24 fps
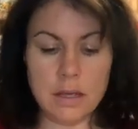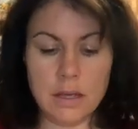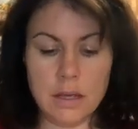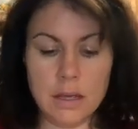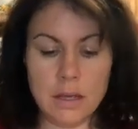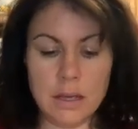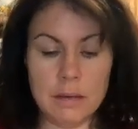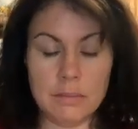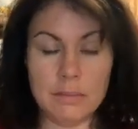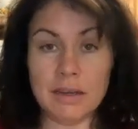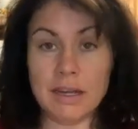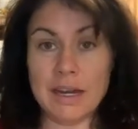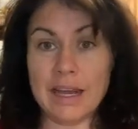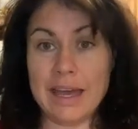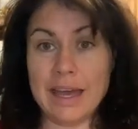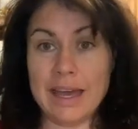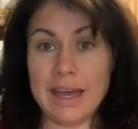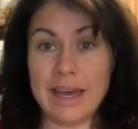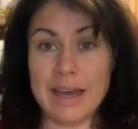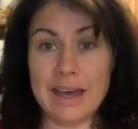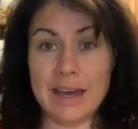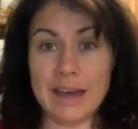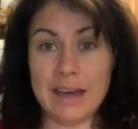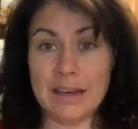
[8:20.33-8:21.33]
I'm gonna
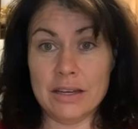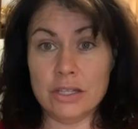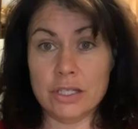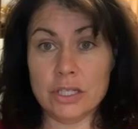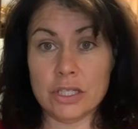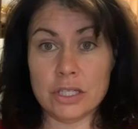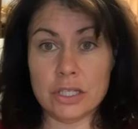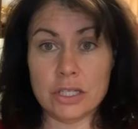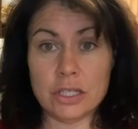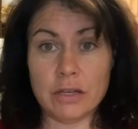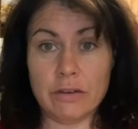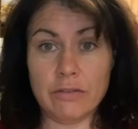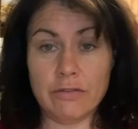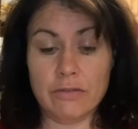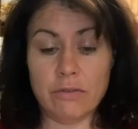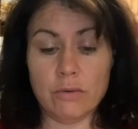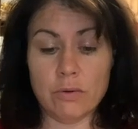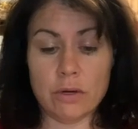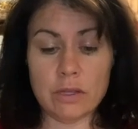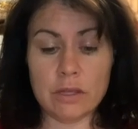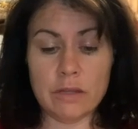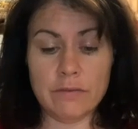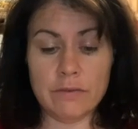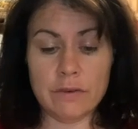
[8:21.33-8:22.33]
add just
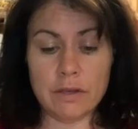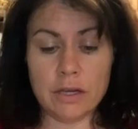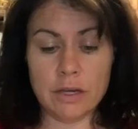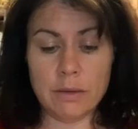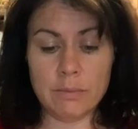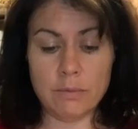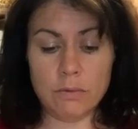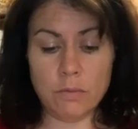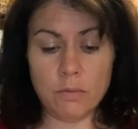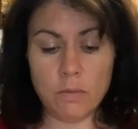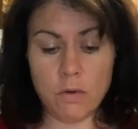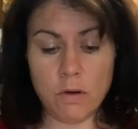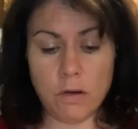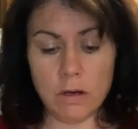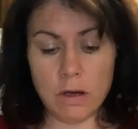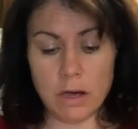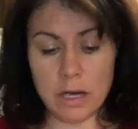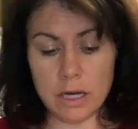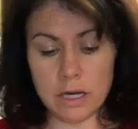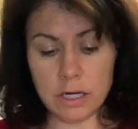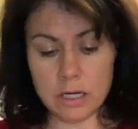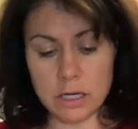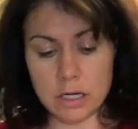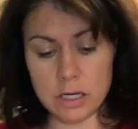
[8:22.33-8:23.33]
1/4 cup of
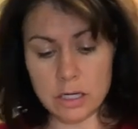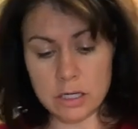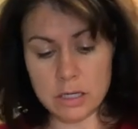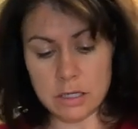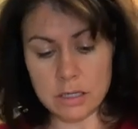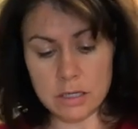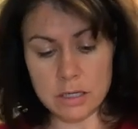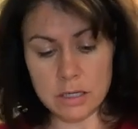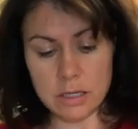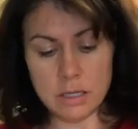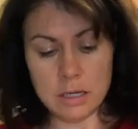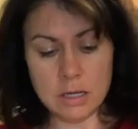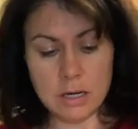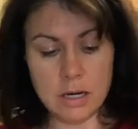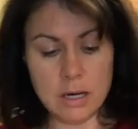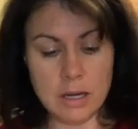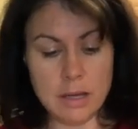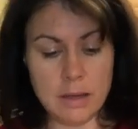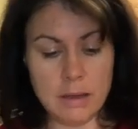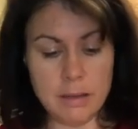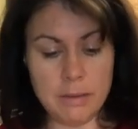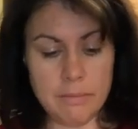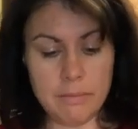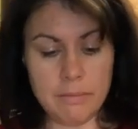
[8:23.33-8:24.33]
water,
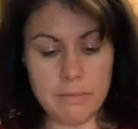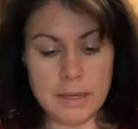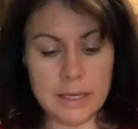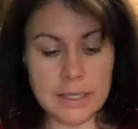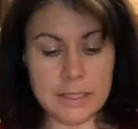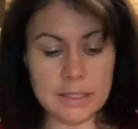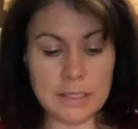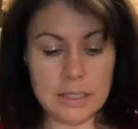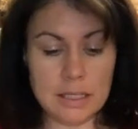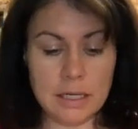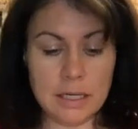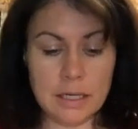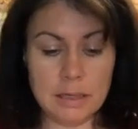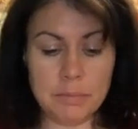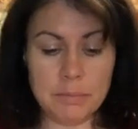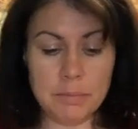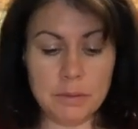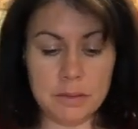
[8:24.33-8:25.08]
mix it up,